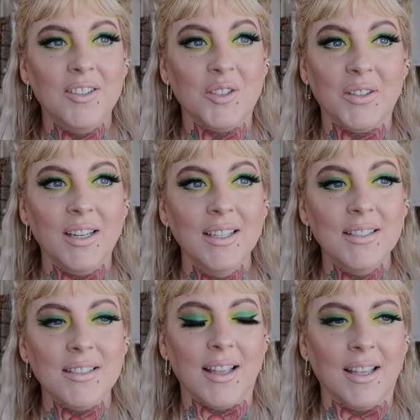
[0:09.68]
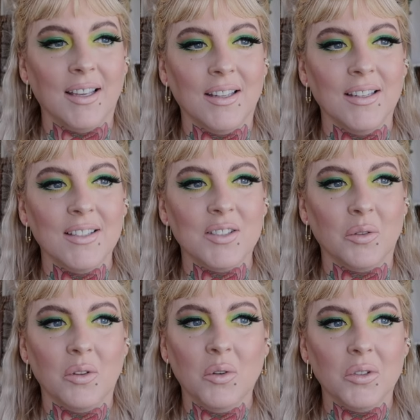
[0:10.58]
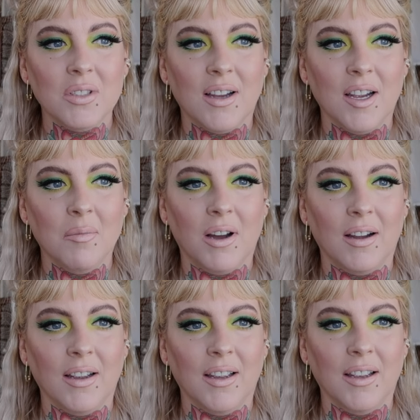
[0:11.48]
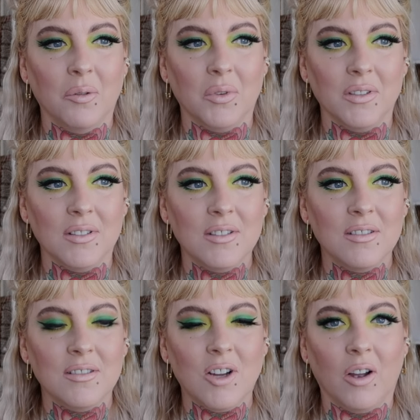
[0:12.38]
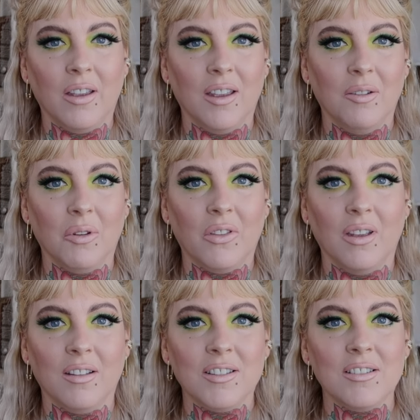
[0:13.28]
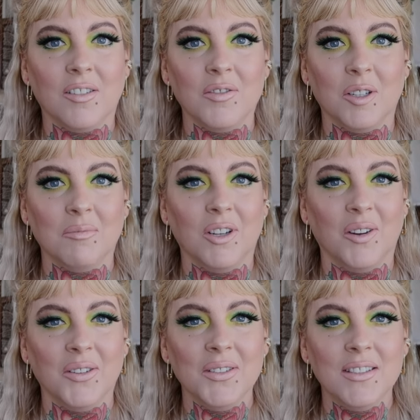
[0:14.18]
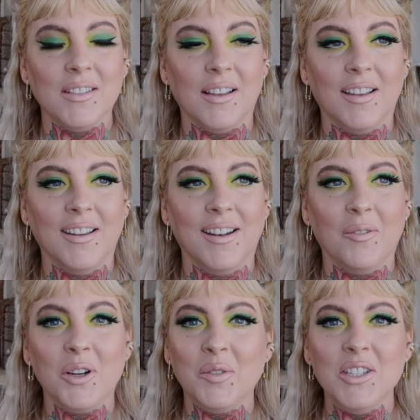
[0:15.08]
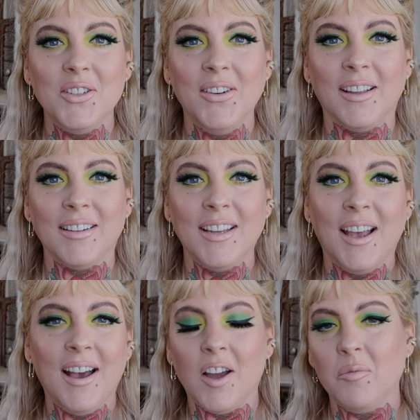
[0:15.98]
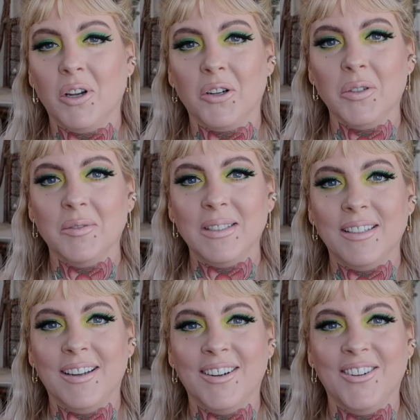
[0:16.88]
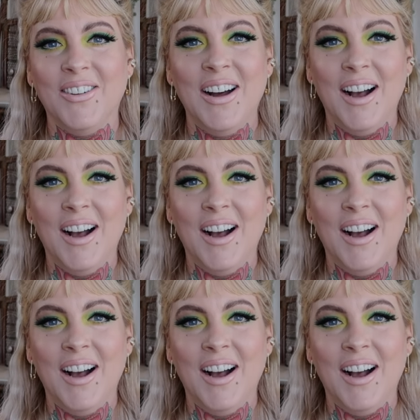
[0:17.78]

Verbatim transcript: during it and so the whole time I was talking with like a stuffed up nose and I want to reshoot it. I have better equipment now.